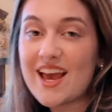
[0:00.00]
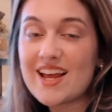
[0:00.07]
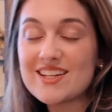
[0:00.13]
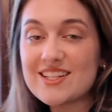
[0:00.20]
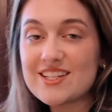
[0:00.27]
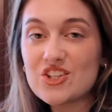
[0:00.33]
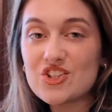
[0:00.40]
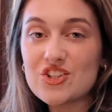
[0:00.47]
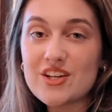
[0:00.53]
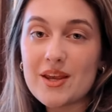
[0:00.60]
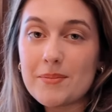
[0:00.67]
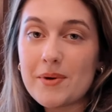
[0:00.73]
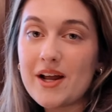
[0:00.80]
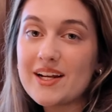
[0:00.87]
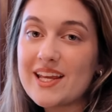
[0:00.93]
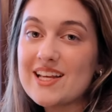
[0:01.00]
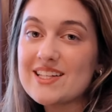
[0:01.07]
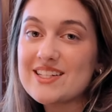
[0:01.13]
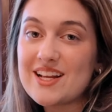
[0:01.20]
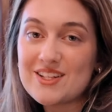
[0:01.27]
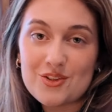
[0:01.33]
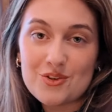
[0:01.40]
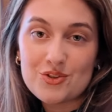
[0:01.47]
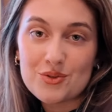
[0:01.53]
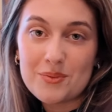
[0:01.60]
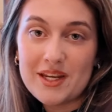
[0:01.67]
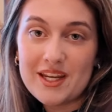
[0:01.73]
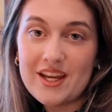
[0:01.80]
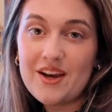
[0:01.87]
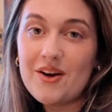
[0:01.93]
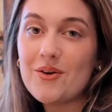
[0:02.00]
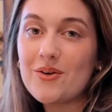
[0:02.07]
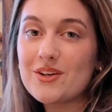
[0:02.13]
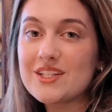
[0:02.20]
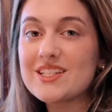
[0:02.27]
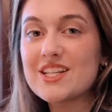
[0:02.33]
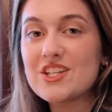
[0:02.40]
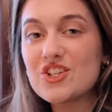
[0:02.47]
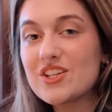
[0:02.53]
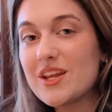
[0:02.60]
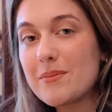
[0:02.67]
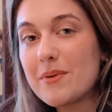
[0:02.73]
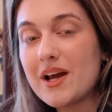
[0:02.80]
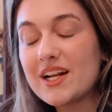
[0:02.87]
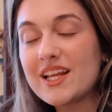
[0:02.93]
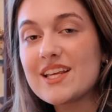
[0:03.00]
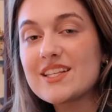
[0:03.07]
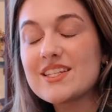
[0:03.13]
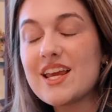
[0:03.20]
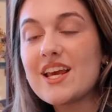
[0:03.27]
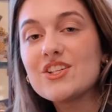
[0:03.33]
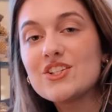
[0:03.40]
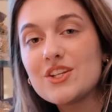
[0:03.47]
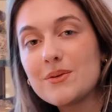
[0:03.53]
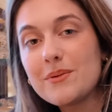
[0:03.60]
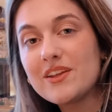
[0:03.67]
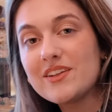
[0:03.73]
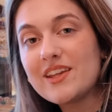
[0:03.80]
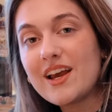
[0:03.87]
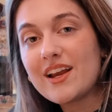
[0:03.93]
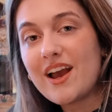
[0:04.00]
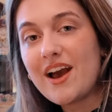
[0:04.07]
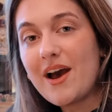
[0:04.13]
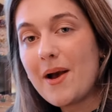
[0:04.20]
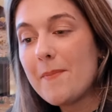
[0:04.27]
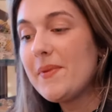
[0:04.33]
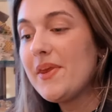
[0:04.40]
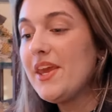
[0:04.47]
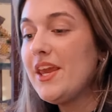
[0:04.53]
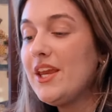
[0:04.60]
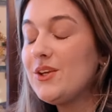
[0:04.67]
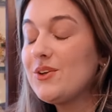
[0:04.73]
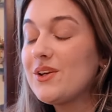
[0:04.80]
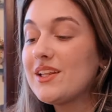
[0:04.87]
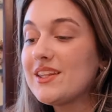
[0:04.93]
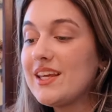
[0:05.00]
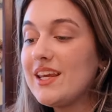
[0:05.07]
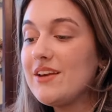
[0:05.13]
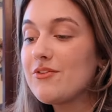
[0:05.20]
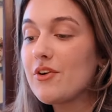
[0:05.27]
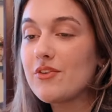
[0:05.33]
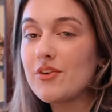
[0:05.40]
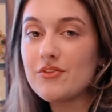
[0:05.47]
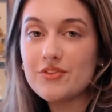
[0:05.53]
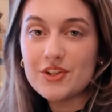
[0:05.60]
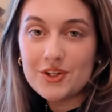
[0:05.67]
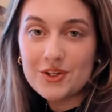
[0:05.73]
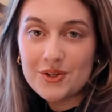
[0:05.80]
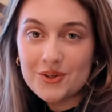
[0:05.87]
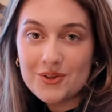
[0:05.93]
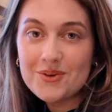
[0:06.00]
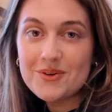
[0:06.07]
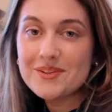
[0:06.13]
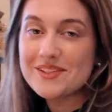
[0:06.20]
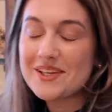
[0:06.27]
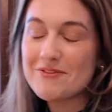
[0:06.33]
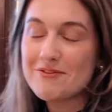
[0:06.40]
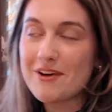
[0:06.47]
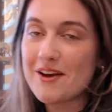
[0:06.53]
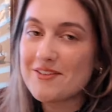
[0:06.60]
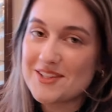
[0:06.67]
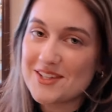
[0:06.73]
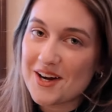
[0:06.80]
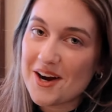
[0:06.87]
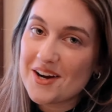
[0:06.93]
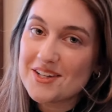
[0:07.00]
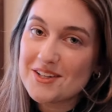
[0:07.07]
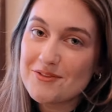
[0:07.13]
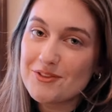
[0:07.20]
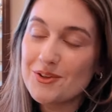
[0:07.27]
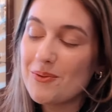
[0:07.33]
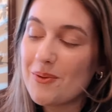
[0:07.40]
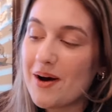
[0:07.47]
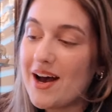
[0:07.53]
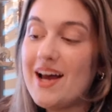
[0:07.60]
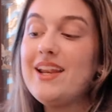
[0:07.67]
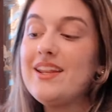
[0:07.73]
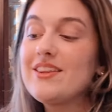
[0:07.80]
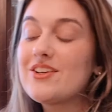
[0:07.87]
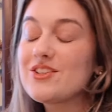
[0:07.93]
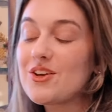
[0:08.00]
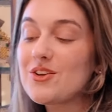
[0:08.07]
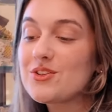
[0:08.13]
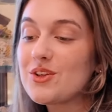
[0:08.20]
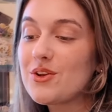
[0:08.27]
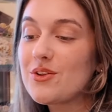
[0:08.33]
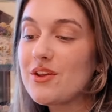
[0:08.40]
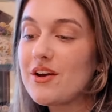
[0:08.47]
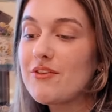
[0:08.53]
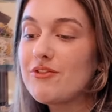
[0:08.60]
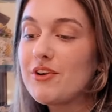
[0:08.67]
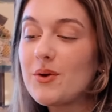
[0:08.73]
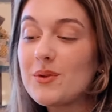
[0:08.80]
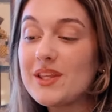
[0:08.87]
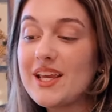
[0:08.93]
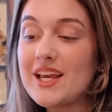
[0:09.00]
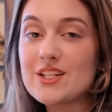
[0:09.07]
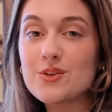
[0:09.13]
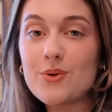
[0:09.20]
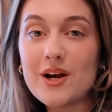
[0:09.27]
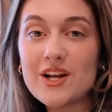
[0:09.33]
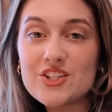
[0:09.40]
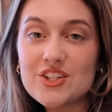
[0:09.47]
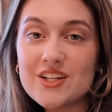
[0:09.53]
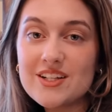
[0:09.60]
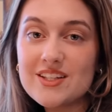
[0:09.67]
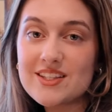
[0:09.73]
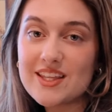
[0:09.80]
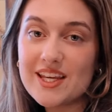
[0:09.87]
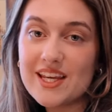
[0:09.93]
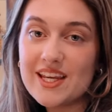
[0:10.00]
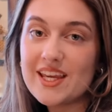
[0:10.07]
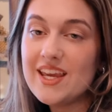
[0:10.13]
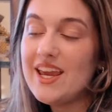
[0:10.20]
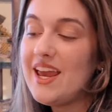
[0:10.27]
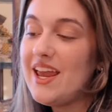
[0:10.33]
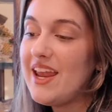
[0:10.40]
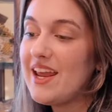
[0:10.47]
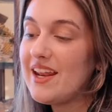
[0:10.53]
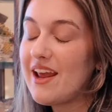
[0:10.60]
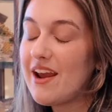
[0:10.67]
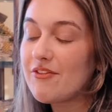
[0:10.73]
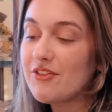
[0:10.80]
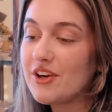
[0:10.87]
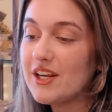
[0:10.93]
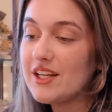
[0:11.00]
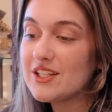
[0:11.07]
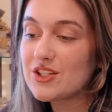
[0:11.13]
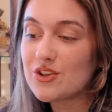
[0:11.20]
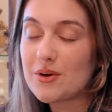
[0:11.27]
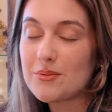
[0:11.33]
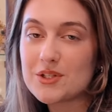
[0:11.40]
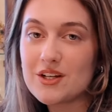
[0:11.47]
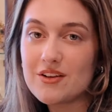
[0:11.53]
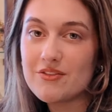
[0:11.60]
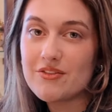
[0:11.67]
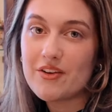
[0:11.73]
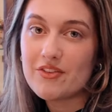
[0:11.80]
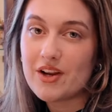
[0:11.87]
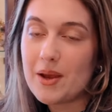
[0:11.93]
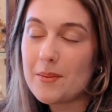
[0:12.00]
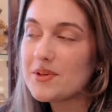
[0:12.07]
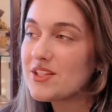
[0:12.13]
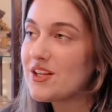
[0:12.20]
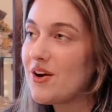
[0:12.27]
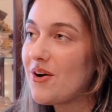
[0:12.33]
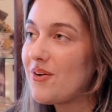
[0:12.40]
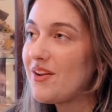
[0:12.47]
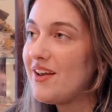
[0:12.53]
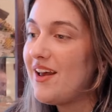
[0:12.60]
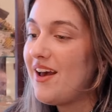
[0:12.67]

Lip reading: at Decision Day Podcast on social media or decisiondaypodcast@gmail.com. You can leave a review, leave 5 stars if you want. There's also the frequently asked questions link in every description of every episode.